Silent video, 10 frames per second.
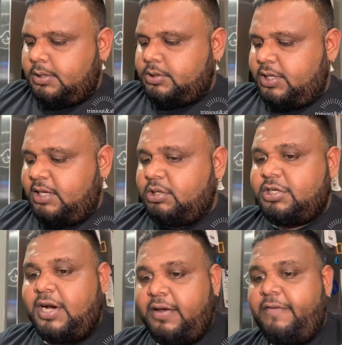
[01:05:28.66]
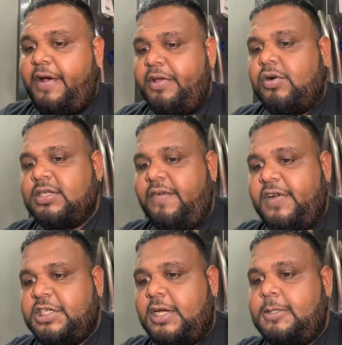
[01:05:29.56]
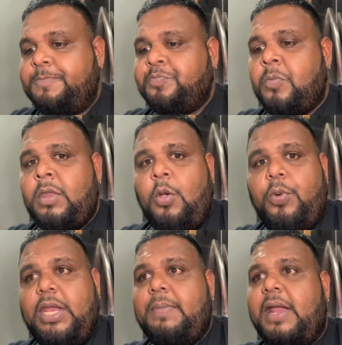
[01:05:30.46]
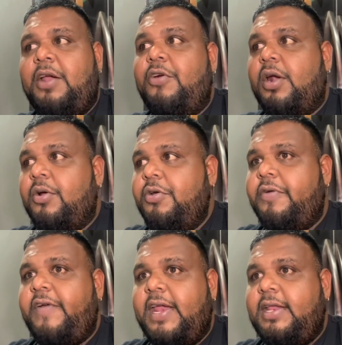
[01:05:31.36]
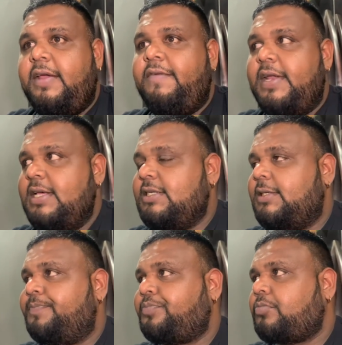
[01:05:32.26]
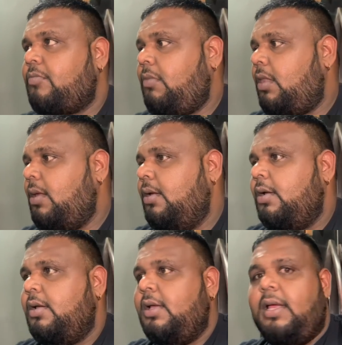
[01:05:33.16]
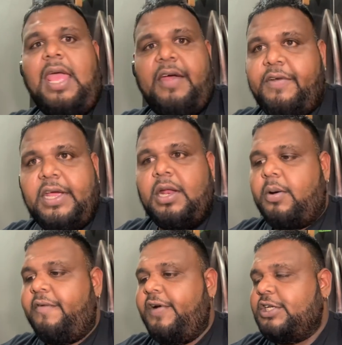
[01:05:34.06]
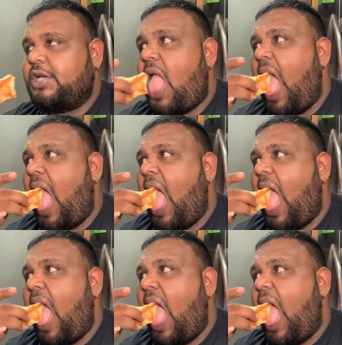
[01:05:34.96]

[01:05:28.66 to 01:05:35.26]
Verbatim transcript: So this was really very cost efficient. We didn't have to run out of for anything for this. Everything in our fridge.